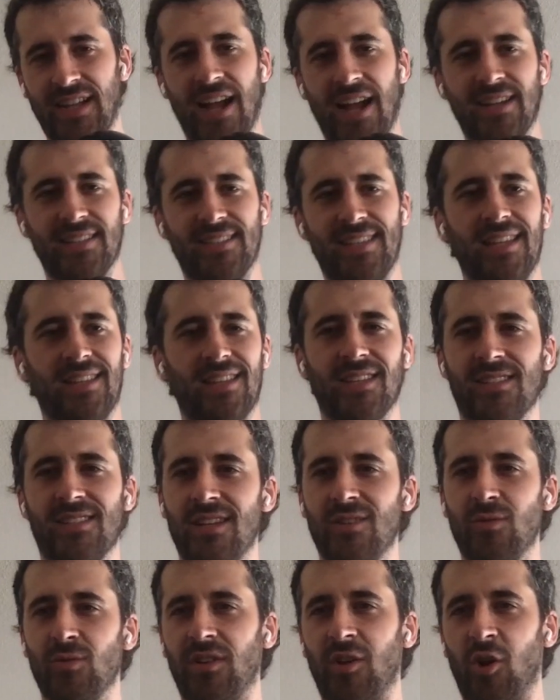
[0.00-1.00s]
kind of take this
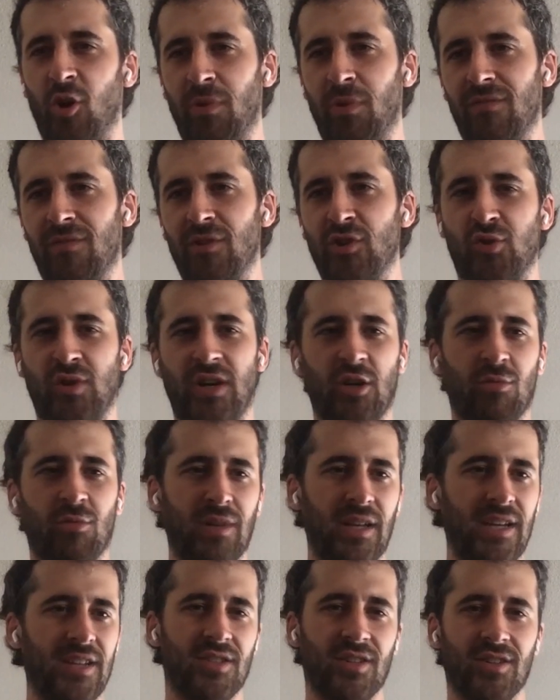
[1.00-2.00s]
into a little bit of a
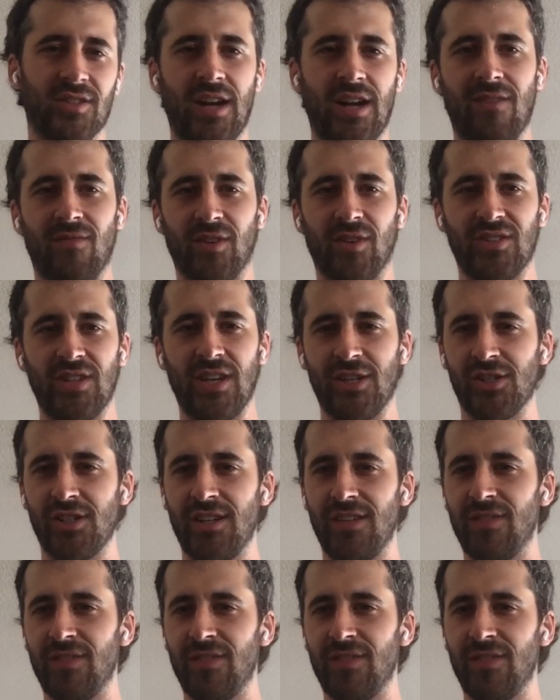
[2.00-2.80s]
Trailblazers conversation,